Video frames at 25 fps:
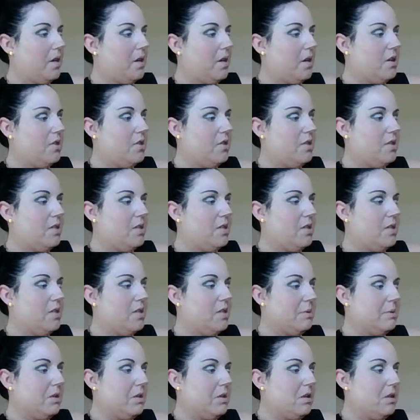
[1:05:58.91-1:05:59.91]
I just
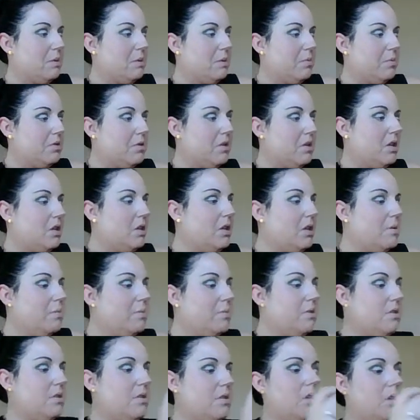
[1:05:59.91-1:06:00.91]
dipped it a couple
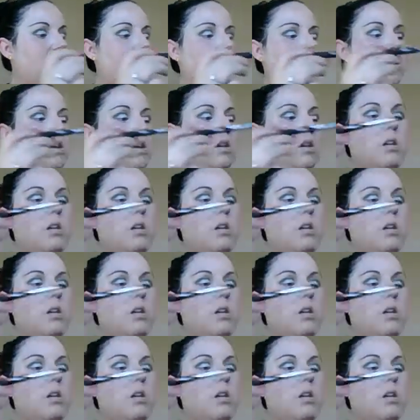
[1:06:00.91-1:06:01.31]
times, and I